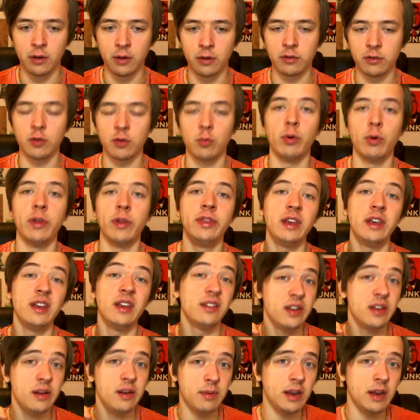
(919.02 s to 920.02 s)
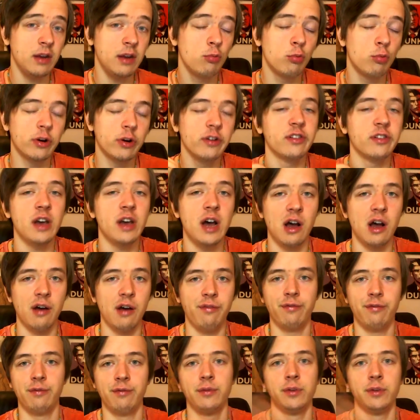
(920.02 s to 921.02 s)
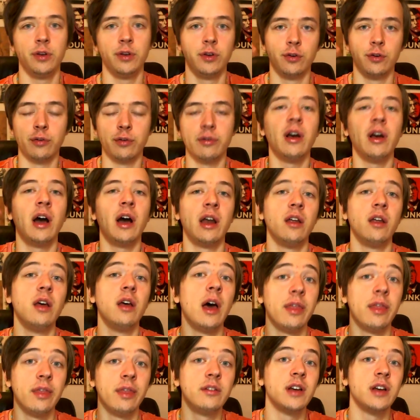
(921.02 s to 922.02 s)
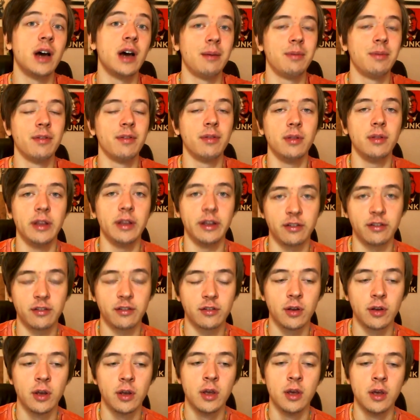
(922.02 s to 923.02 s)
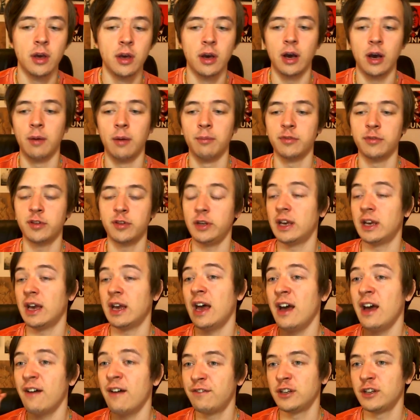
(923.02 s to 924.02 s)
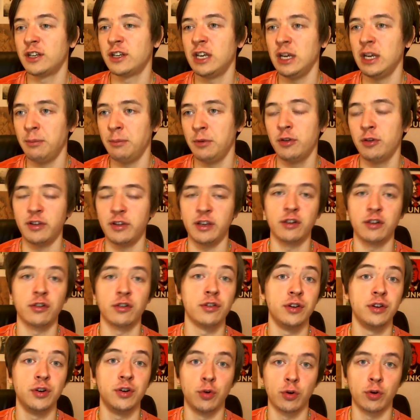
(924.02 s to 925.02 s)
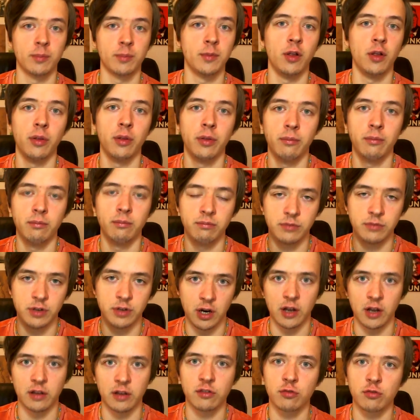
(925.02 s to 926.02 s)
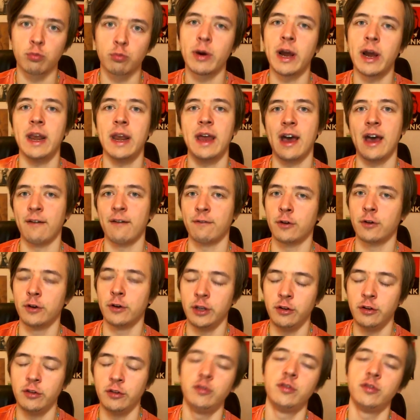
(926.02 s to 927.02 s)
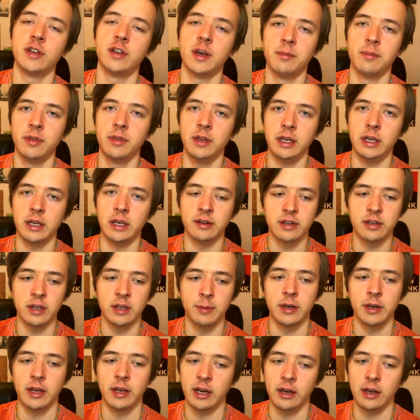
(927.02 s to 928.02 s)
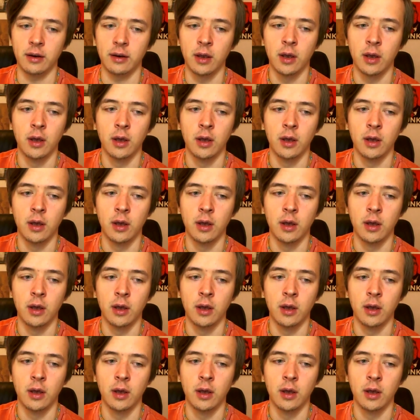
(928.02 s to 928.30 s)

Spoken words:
So when the Intimidate wears off, you're not at the top of the list. So you have to keep using your normal taunts right after you use up the Intimidate.